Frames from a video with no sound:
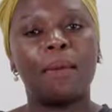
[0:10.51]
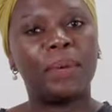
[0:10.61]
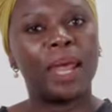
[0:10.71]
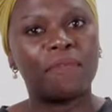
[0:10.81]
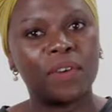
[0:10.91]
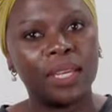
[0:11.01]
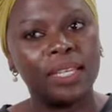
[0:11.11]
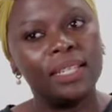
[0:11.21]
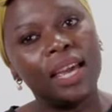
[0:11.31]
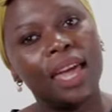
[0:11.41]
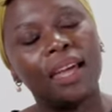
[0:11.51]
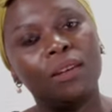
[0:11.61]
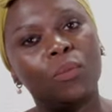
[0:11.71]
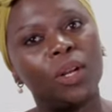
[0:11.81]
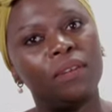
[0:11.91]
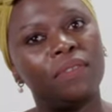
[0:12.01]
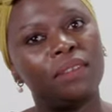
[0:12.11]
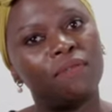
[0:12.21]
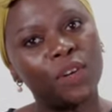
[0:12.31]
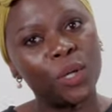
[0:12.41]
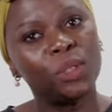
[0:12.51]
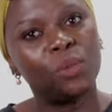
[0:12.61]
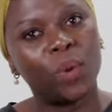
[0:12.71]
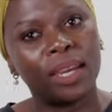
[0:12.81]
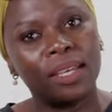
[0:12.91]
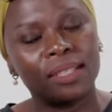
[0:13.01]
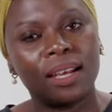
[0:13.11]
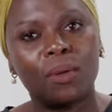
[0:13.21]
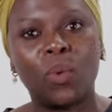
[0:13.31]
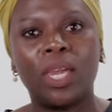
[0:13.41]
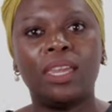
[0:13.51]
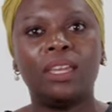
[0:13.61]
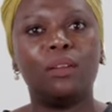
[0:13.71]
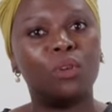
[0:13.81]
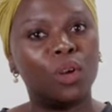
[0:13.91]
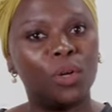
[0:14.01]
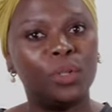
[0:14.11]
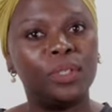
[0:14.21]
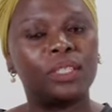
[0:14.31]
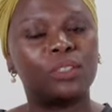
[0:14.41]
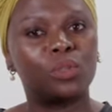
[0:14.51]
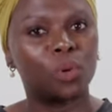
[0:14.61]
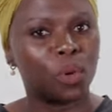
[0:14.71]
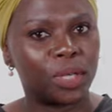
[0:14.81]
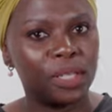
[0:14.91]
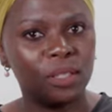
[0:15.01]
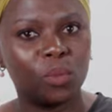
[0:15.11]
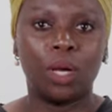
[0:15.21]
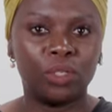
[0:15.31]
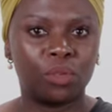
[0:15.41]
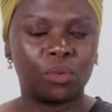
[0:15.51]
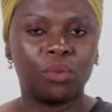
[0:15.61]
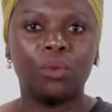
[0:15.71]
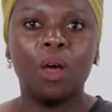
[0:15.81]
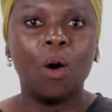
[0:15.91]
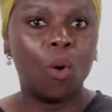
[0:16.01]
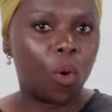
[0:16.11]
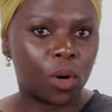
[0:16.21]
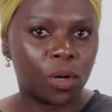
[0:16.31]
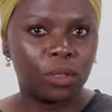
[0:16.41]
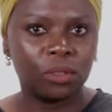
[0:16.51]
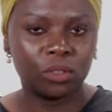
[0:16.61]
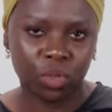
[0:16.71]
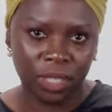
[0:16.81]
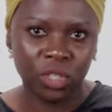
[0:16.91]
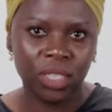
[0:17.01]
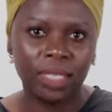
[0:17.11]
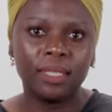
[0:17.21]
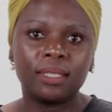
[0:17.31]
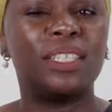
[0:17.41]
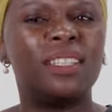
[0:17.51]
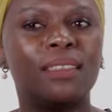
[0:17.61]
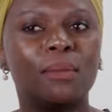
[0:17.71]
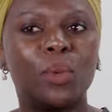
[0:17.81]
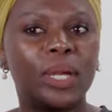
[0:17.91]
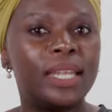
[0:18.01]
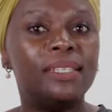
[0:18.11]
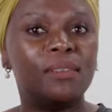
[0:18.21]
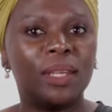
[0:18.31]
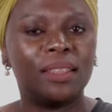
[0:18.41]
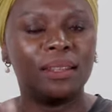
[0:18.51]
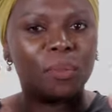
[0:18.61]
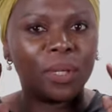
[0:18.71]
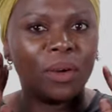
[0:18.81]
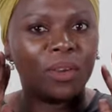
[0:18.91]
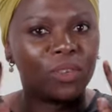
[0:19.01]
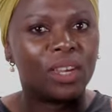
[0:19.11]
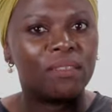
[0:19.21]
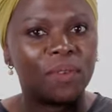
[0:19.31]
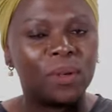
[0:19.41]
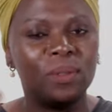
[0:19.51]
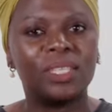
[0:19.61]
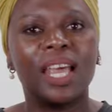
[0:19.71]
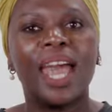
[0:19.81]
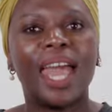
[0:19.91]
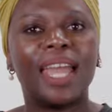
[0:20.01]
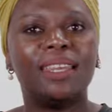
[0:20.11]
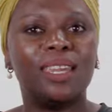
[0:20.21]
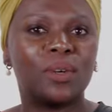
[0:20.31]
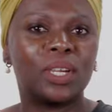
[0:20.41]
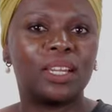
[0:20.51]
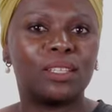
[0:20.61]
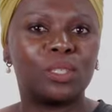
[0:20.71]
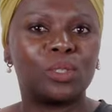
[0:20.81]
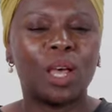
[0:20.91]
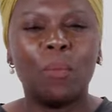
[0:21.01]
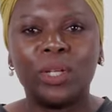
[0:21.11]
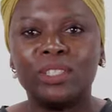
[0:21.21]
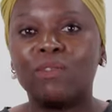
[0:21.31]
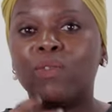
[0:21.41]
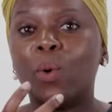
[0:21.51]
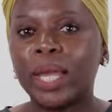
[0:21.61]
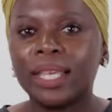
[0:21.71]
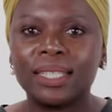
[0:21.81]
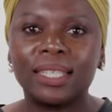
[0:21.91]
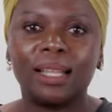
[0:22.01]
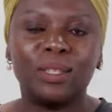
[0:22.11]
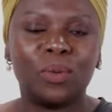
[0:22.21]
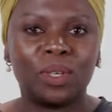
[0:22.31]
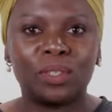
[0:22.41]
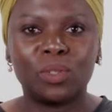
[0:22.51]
I'm an African, and one of the first ways that we learned stories was through oral traditions. There's nothing more intimate than putting on your headphones and hearing a, someone's voice telling you their